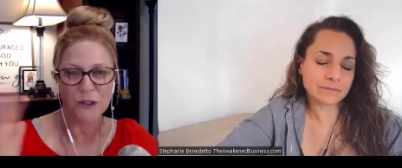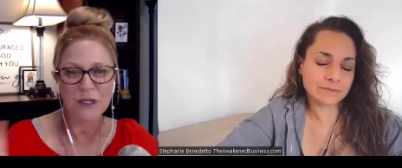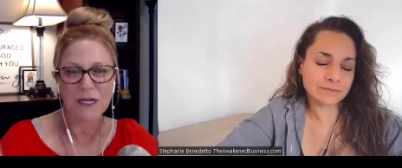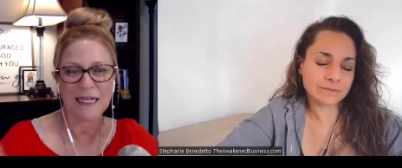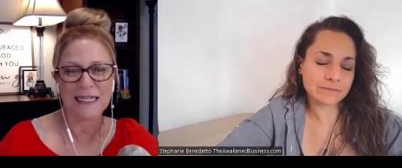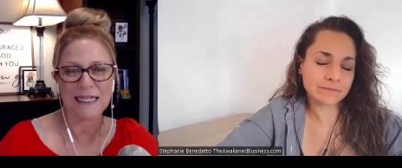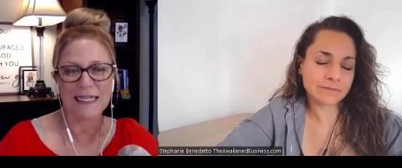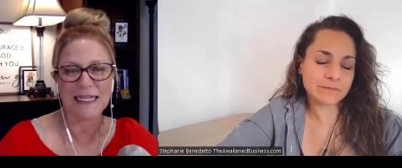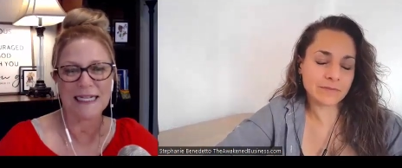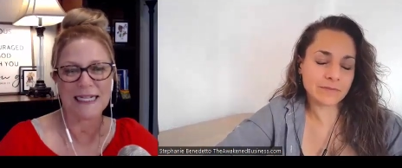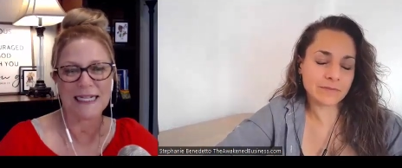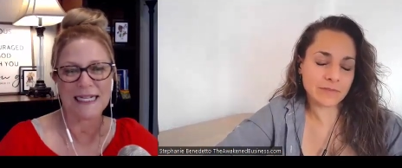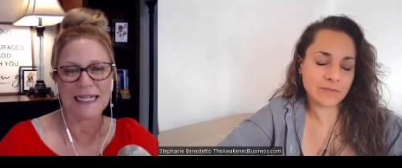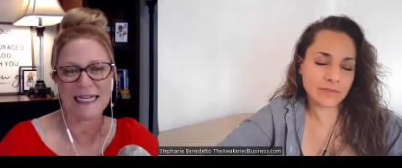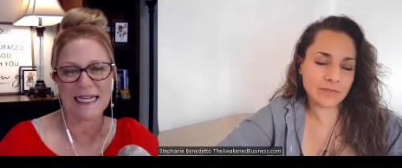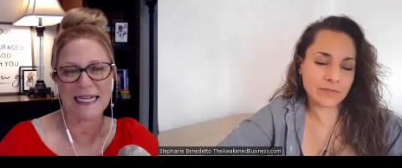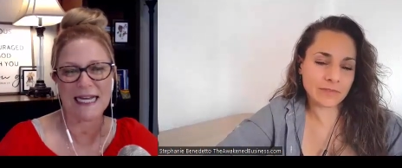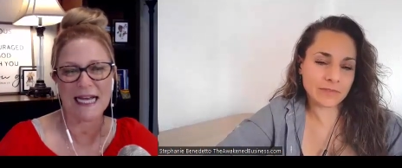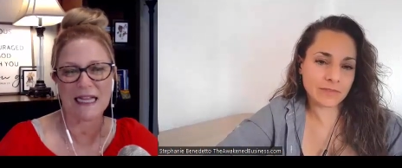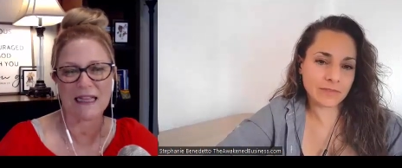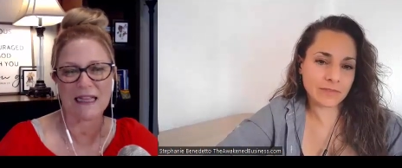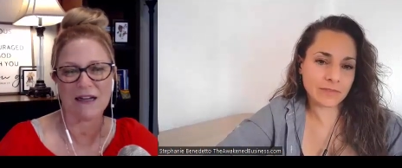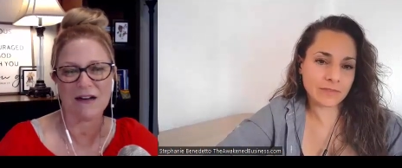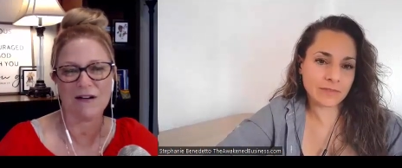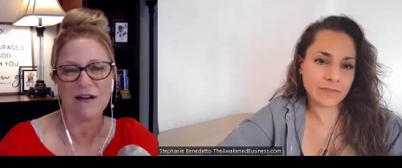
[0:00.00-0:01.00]
Speaker 1: Anita
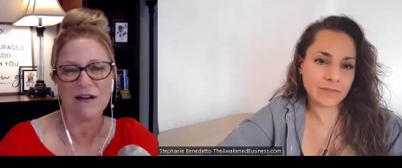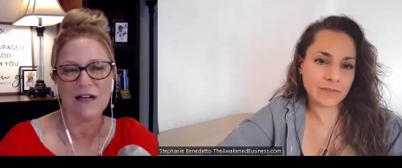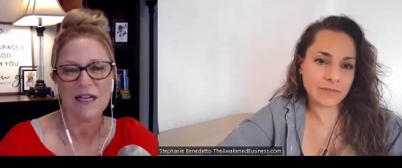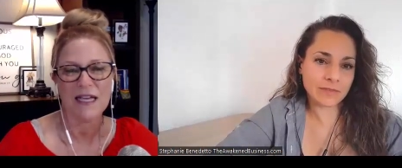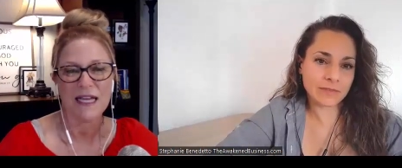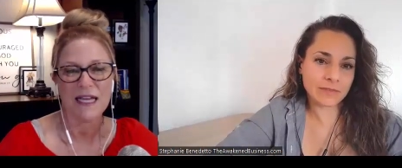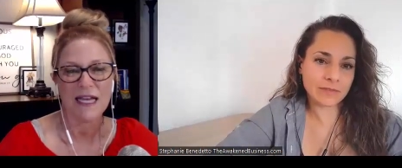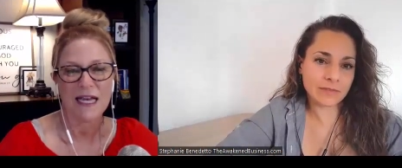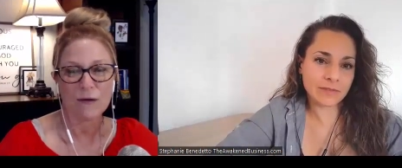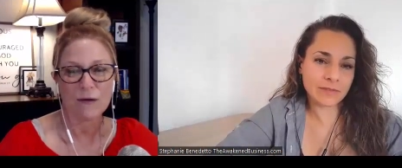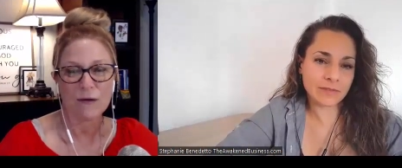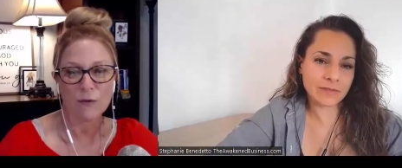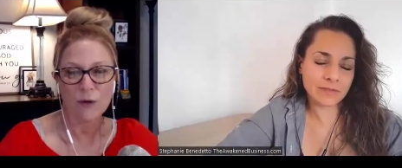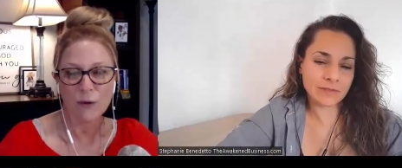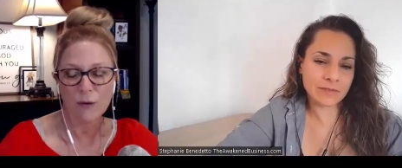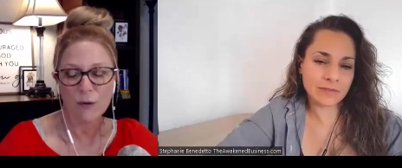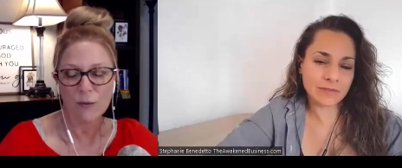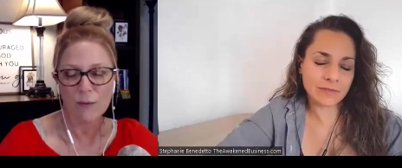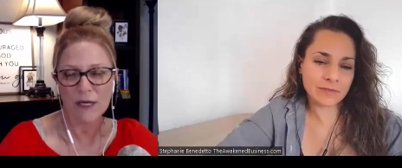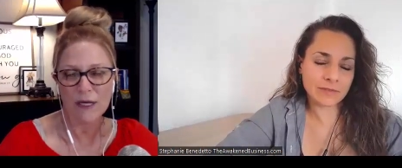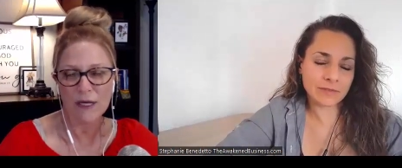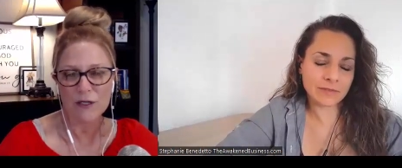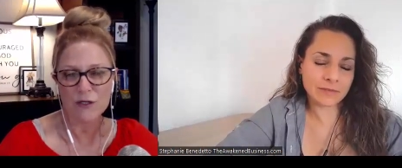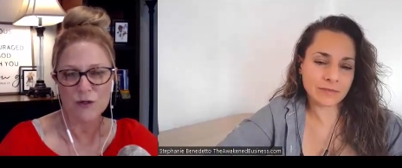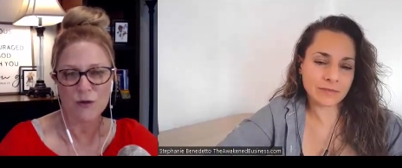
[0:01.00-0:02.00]
Anello, and we will
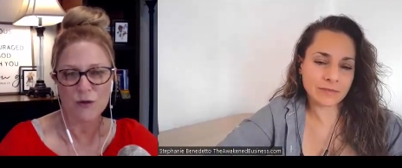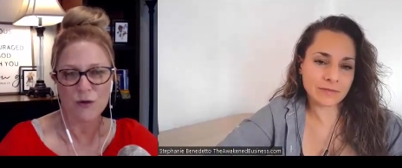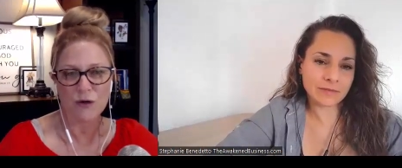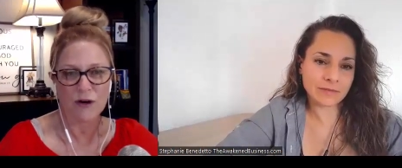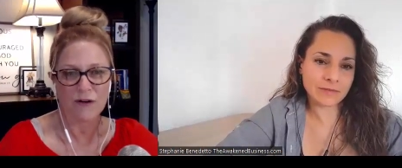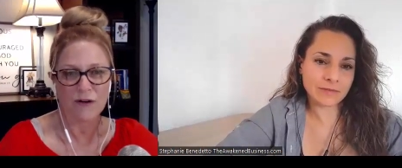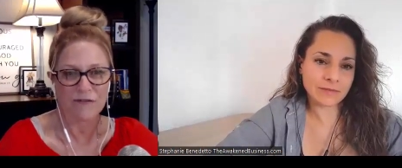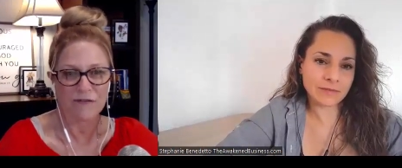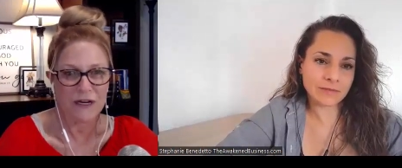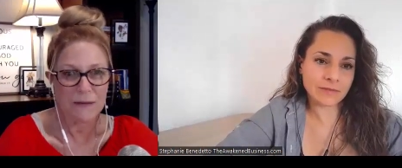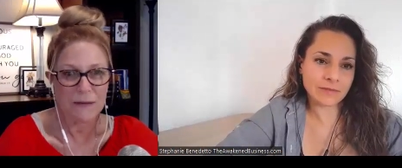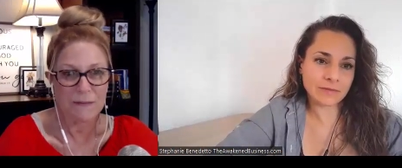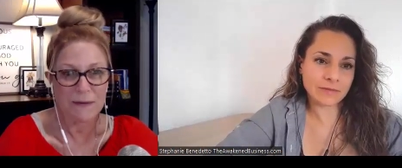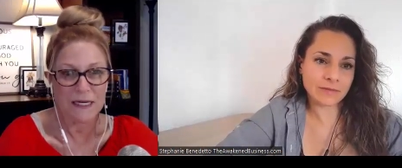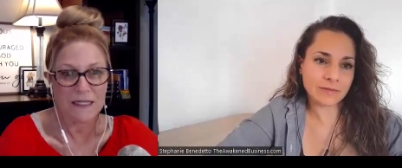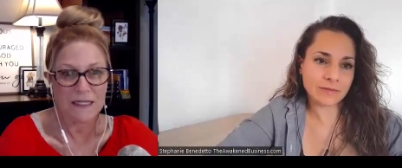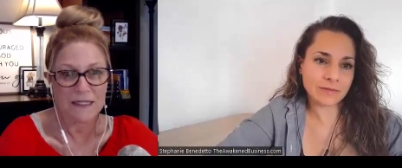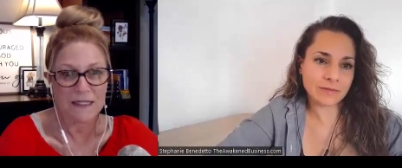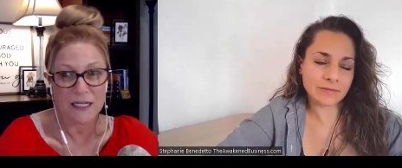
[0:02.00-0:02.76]
make sure if anybody's